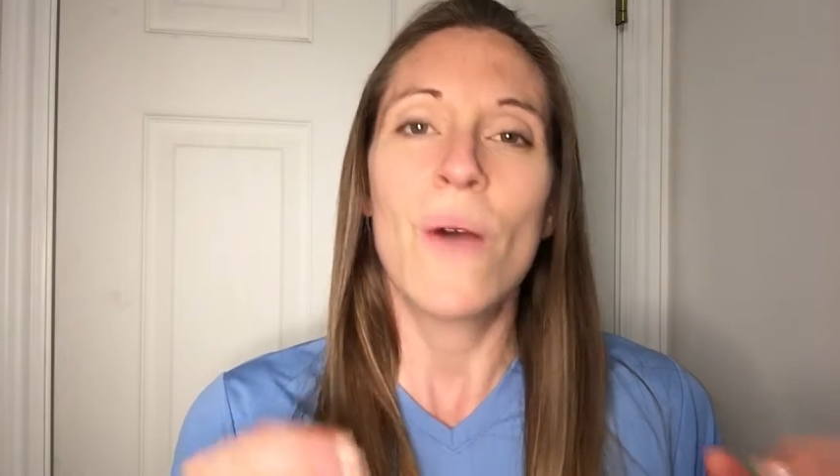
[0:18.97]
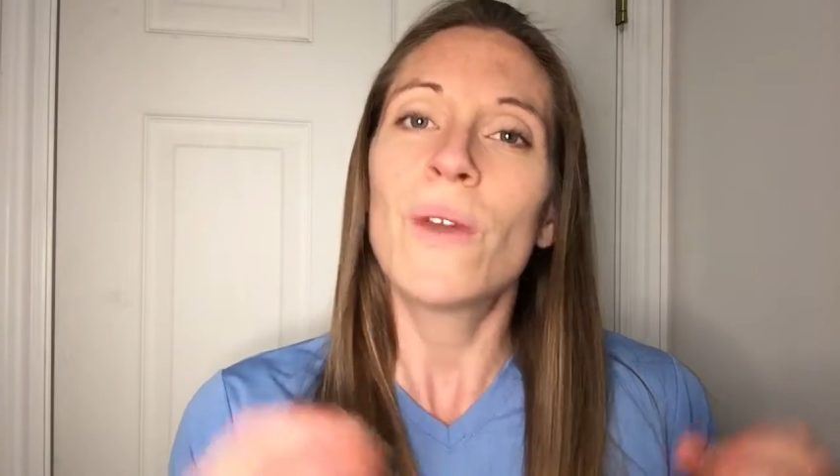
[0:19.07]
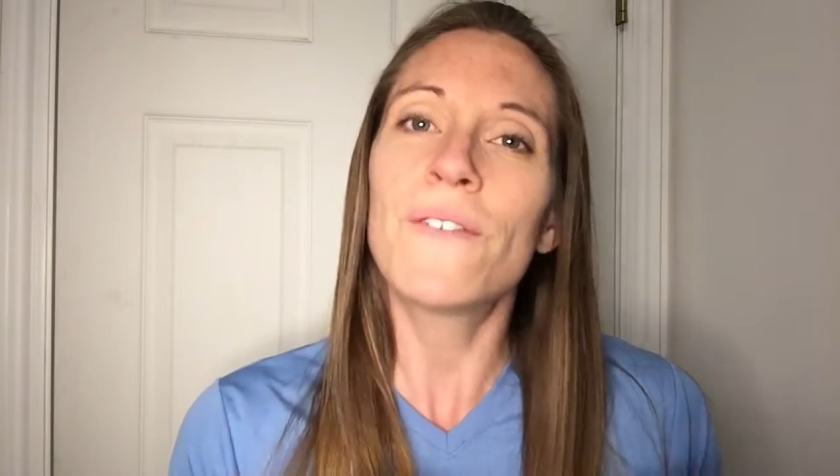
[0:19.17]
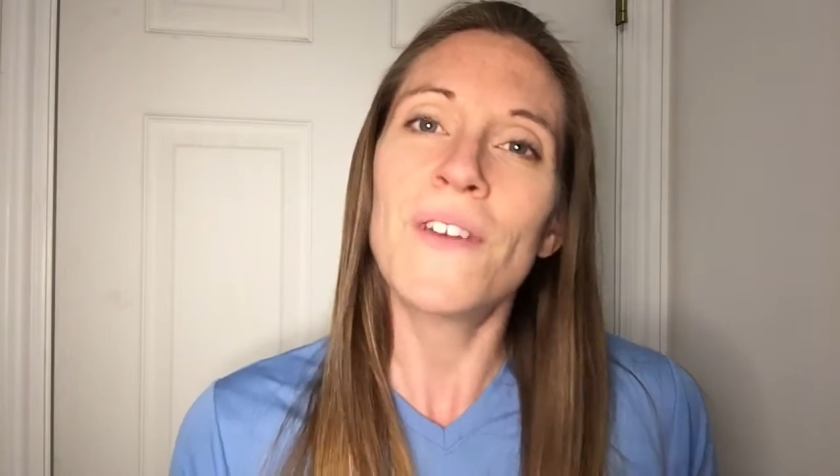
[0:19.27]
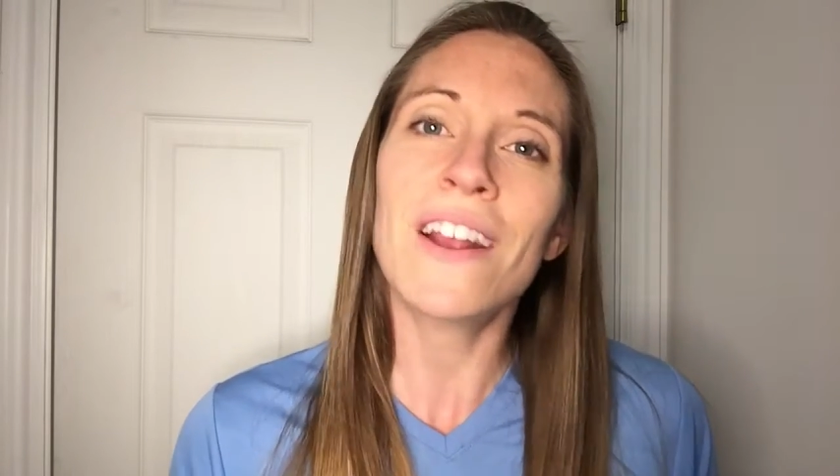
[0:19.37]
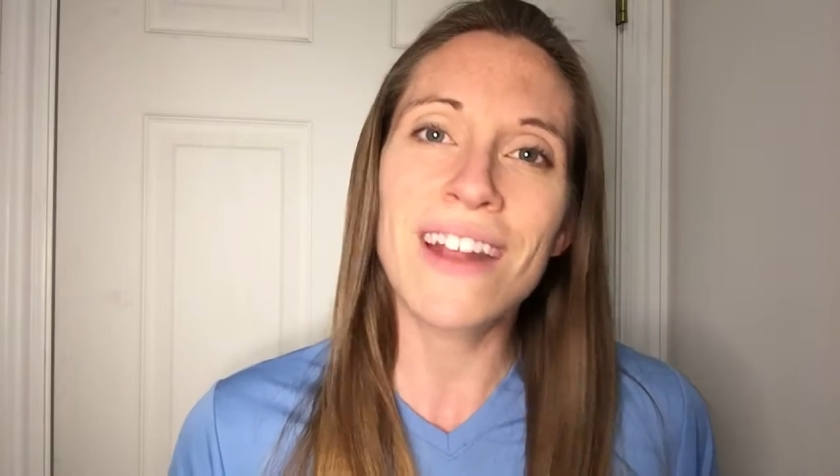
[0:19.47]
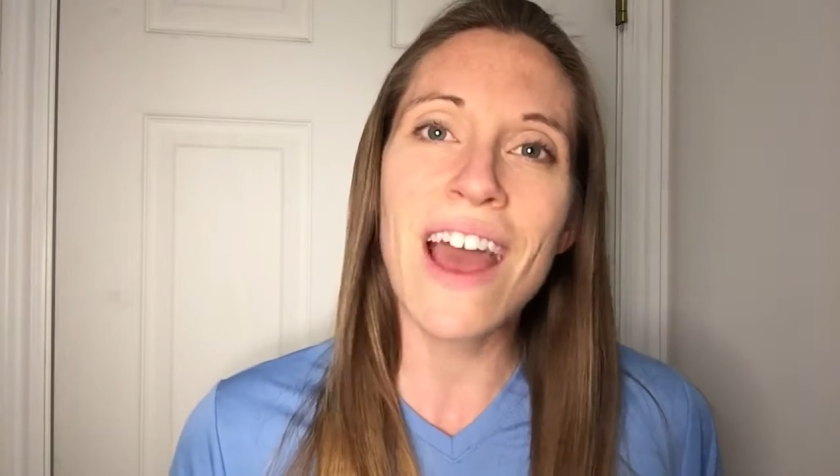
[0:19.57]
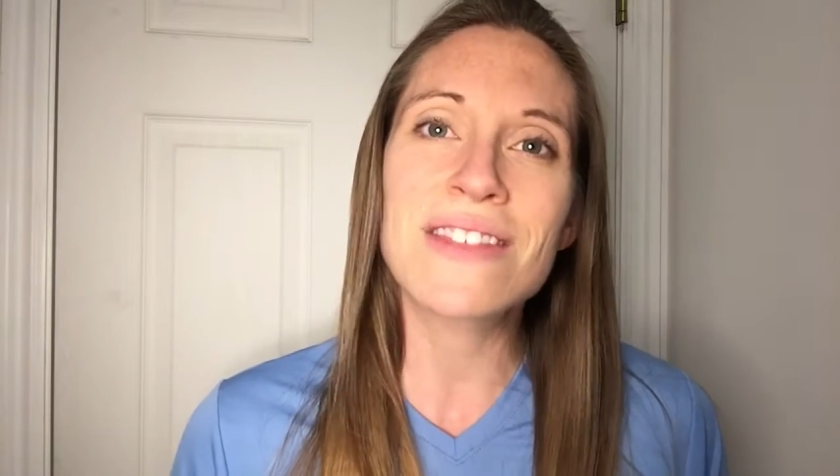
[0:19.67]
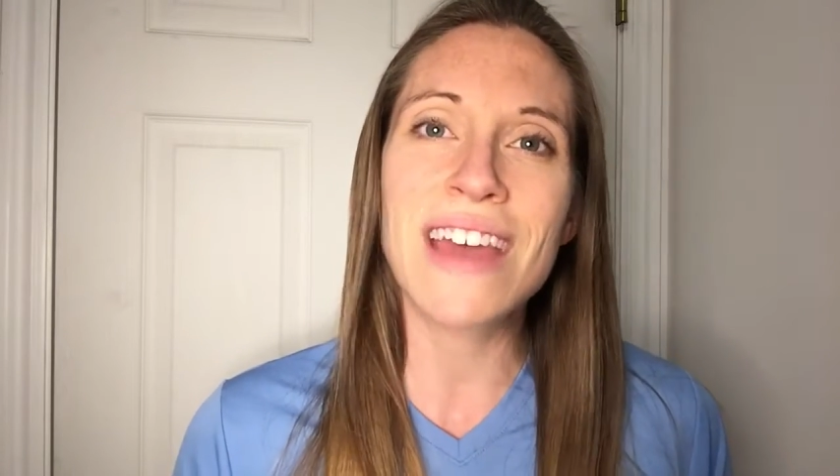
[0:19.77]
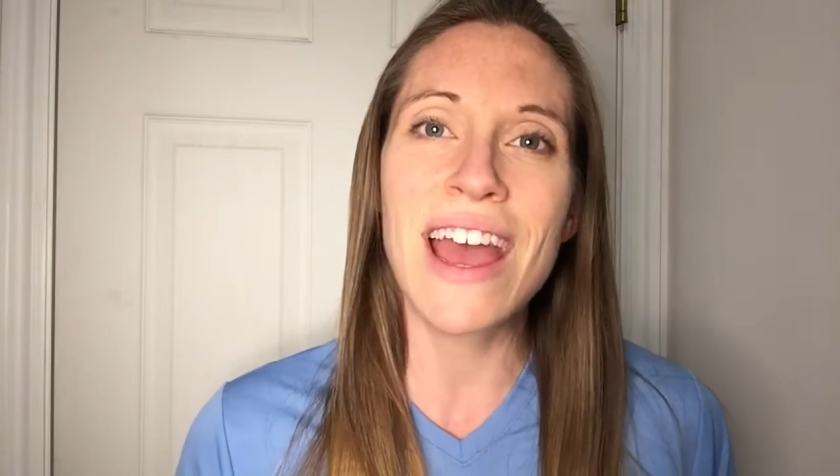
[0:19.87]
figured
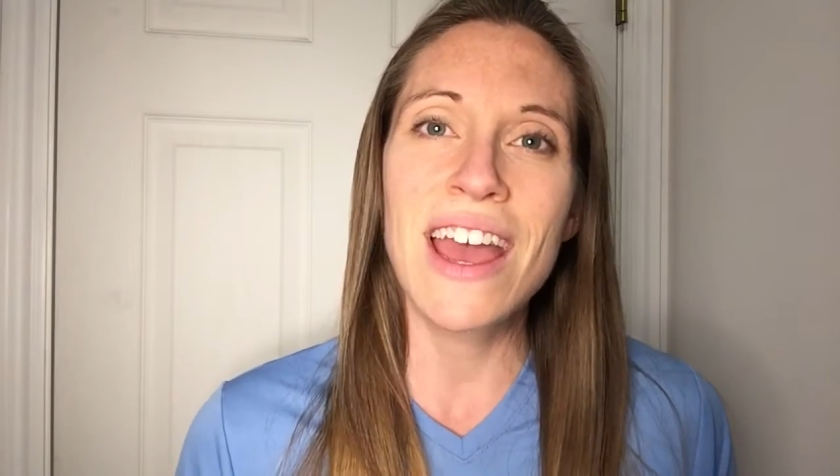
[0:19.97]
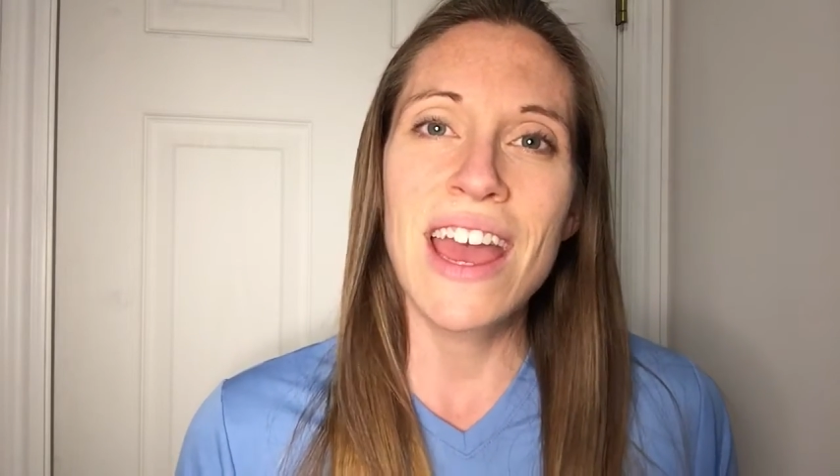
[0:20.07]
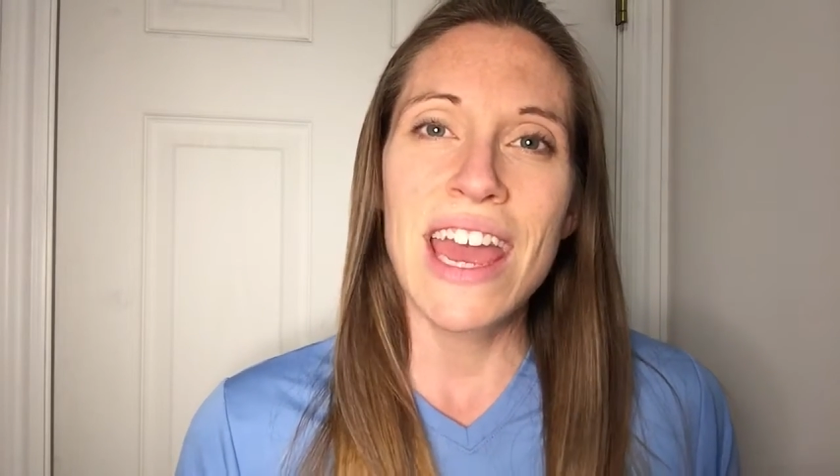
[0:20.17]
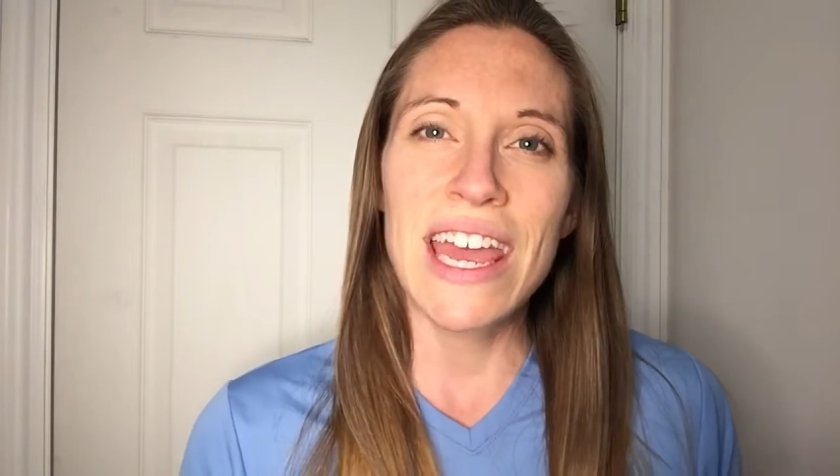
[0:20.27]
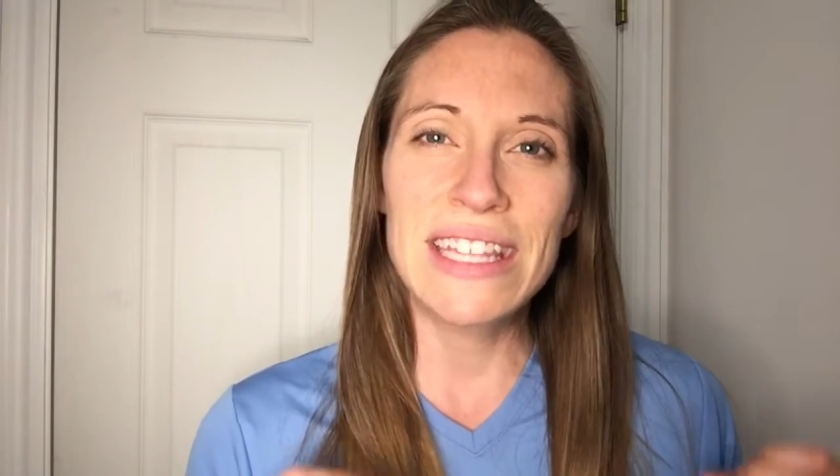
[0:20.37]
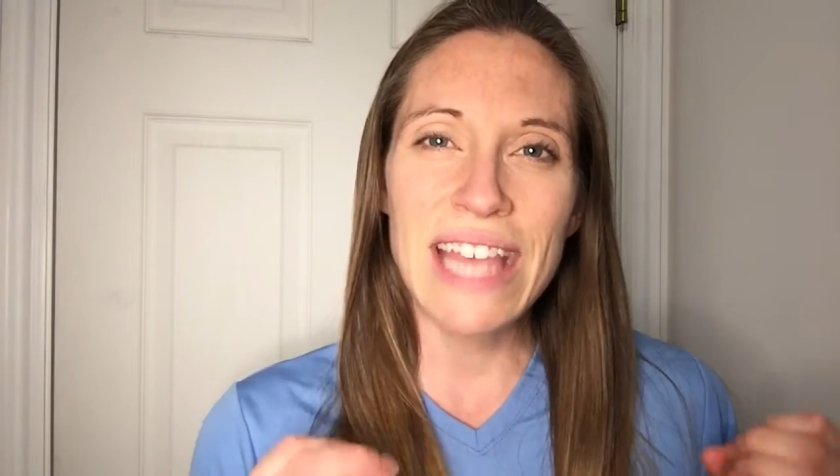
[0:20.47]
out that it